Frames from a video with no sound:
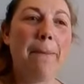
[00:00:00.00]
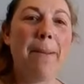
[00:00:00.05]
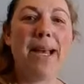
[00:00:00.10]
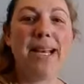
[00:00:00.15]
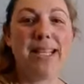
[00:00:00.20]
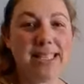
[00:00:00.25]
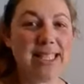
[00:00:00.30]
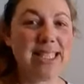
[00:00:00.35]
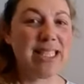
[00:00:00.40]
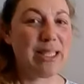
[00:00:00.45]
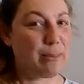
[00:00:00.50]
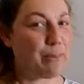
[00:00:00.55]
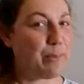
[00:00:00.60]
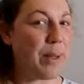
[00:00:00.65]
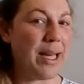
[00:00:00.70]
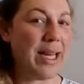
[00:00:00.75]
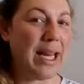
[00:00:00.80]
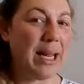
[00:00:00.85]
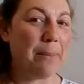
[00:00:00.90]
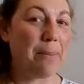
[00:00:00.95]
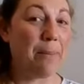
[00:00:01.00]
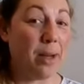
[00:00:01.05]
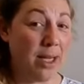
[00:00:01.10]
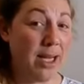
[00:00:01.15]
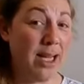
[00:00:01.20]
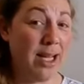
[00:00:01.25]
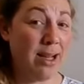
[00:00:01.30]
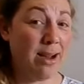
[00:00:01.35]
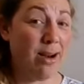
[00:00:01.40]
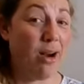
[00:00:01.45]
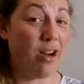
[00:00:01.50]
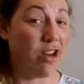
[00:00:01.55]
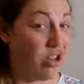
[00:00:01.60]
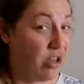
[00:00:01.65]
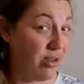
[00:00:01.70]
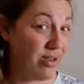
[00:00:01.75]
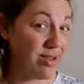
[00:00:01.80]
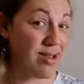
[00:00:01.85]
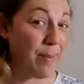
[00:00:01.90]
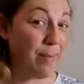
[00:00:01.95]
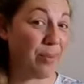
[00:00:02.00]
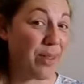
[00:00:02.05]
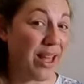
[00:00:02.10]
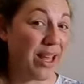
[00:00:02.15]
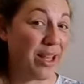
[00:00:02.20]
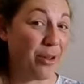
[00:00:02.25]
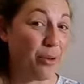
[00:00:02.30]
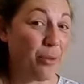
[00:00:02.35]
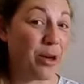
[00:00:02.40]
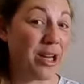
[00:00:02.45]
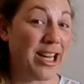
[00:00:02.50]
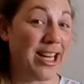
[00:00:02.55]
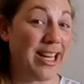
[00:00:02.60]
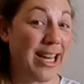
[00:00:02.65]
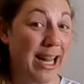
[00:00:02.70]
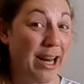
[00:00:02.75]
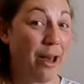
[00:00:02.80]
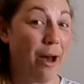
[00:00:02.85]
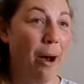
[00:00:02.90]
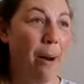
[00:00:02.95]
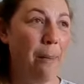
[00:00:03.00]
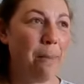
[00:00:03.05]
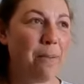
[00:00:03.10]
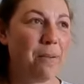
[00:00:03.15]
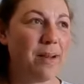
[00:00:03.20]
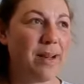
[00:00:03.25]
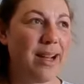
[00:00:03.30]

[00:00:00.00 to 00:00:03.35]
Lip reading: is it spending money on something you want to knit up?